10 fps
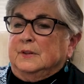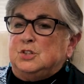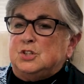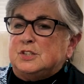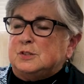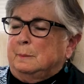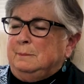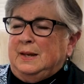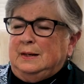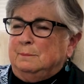Just
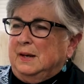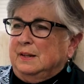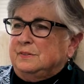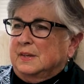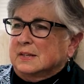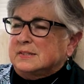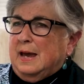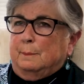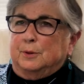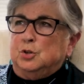many things
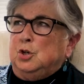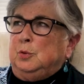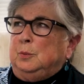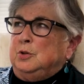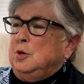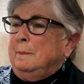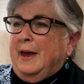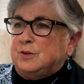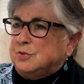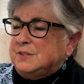happened. New
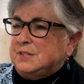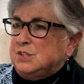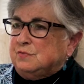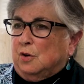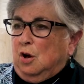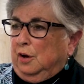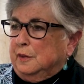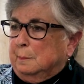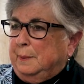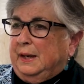mattresses for all
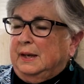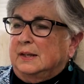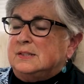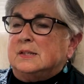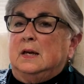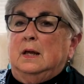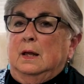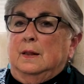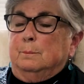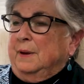of the beds,
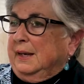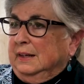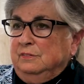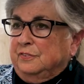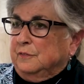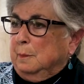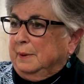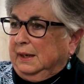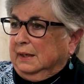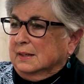bedding for the
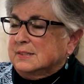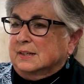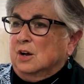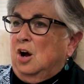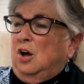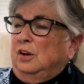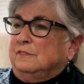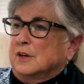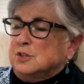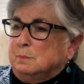beds, and all
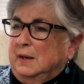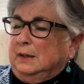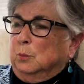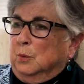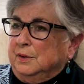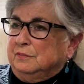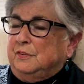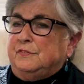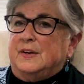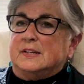of those many
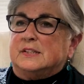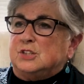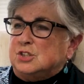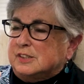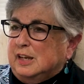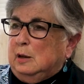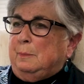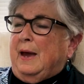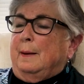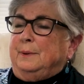wonderful things that just
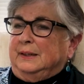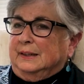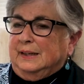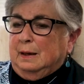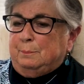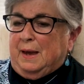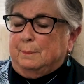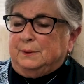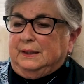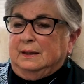kept happening and kept
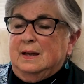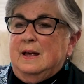happening.